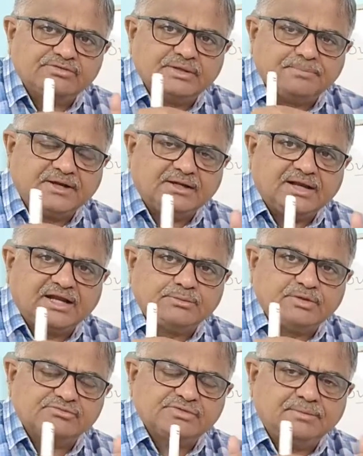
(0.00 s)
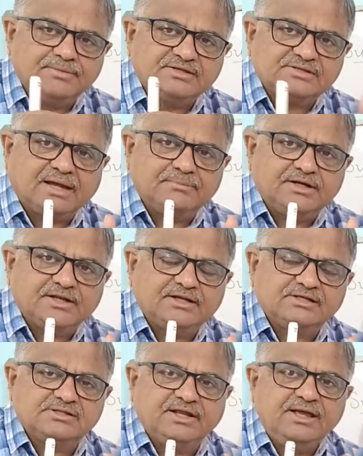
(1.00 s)
separate light waves coming
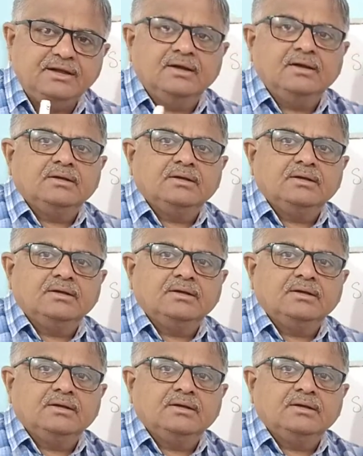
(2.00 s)
simultaneously,